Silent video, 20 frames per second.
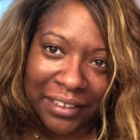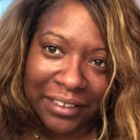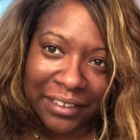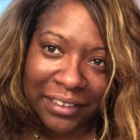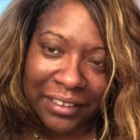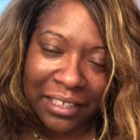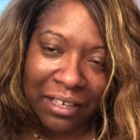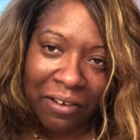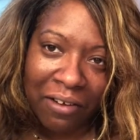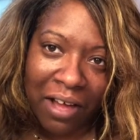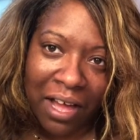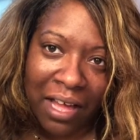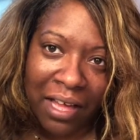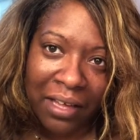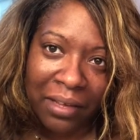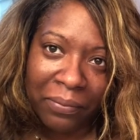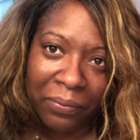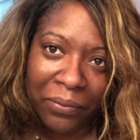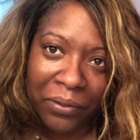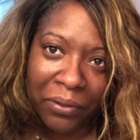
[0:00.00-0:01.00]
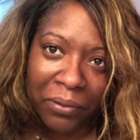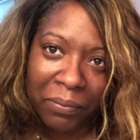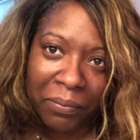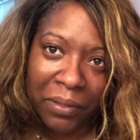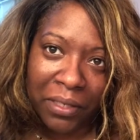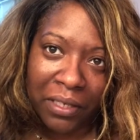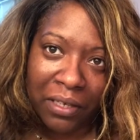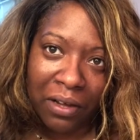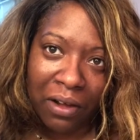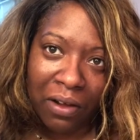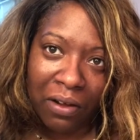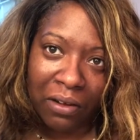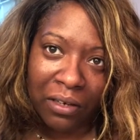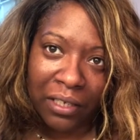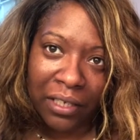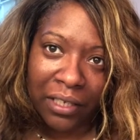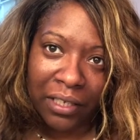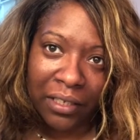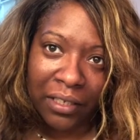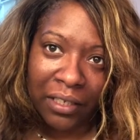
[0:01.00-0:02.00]
So I will be
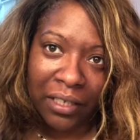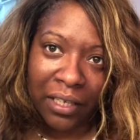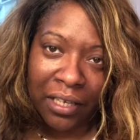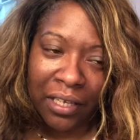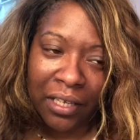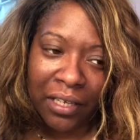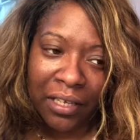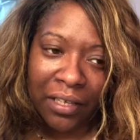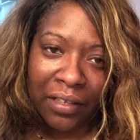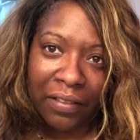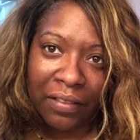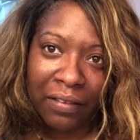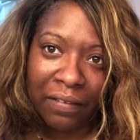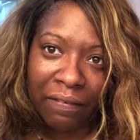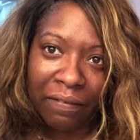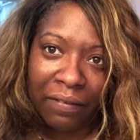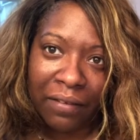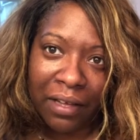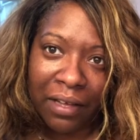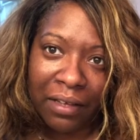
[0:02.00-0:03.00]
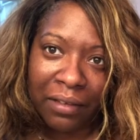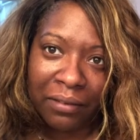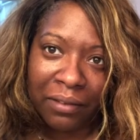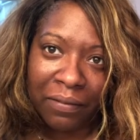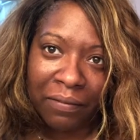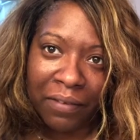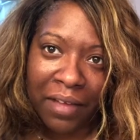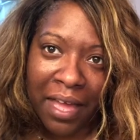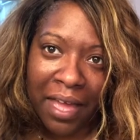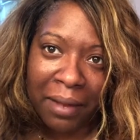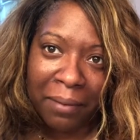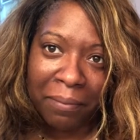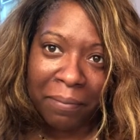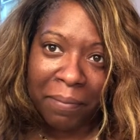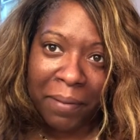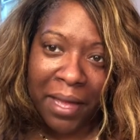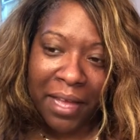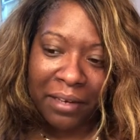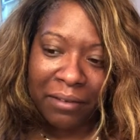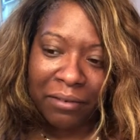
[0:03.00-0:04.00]
calling the vet.
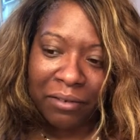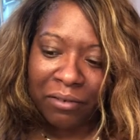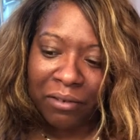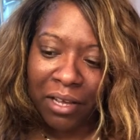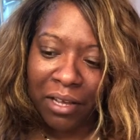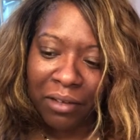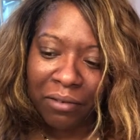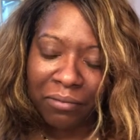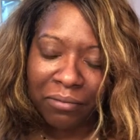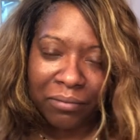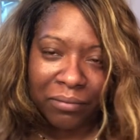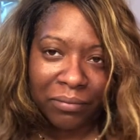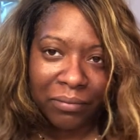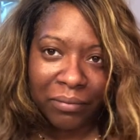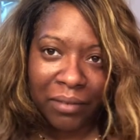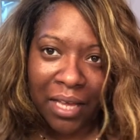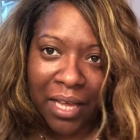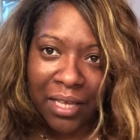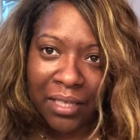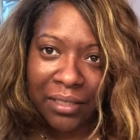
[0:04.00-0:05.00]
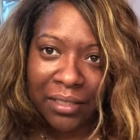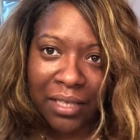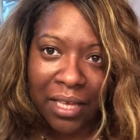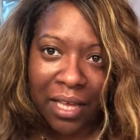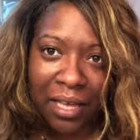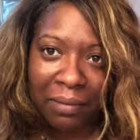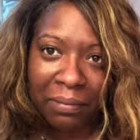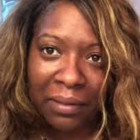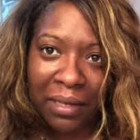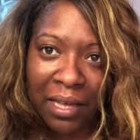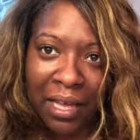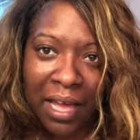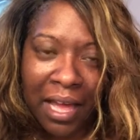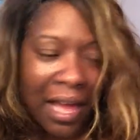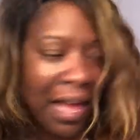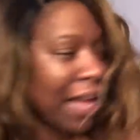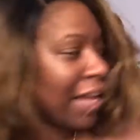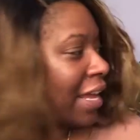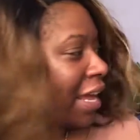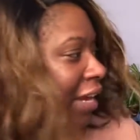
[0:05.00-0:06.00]
But, you know, heads up,
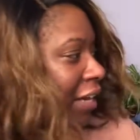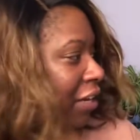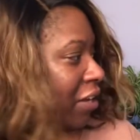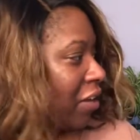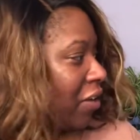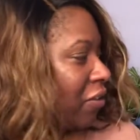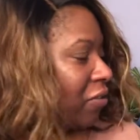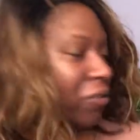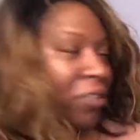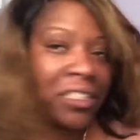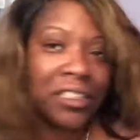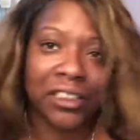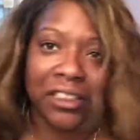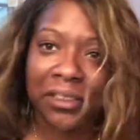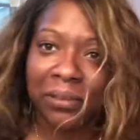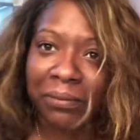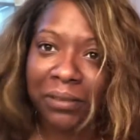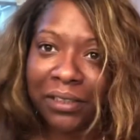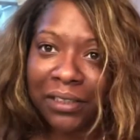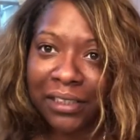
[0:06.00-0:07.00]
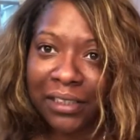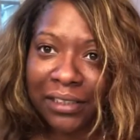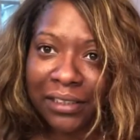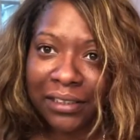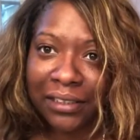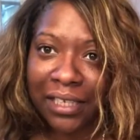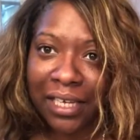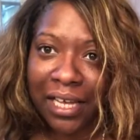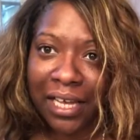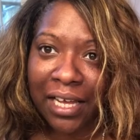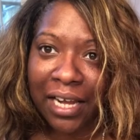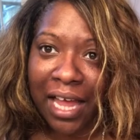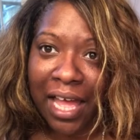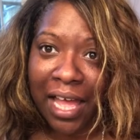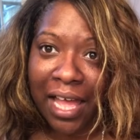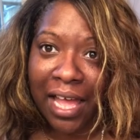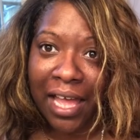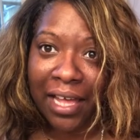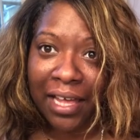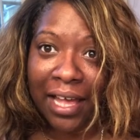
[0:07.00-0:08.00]
I gotta go because she really is saying,
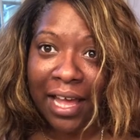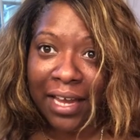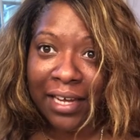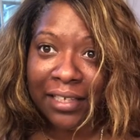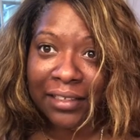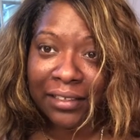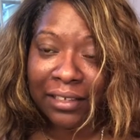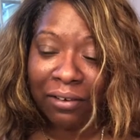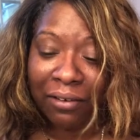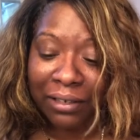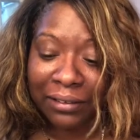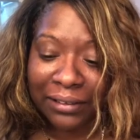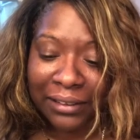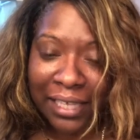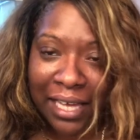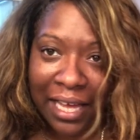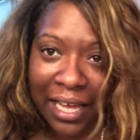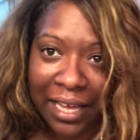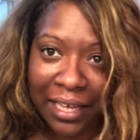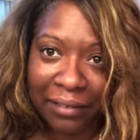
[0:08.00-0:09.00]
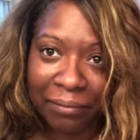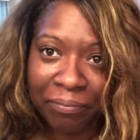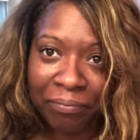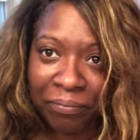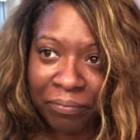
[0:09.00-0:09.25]
hey, I need to go outside.